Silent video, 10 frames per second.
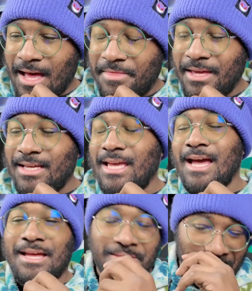I think,
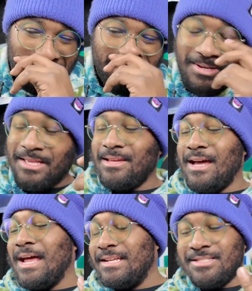yeah, that's what I
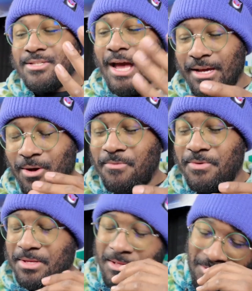thought. I go
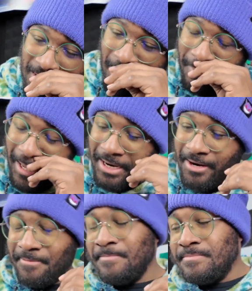for the close combat
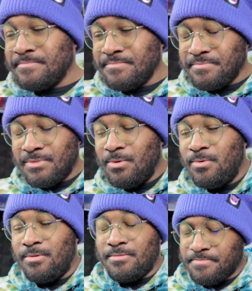here.
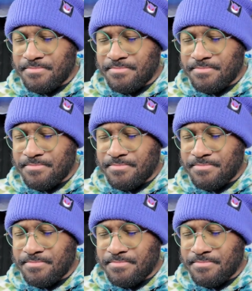Ooh.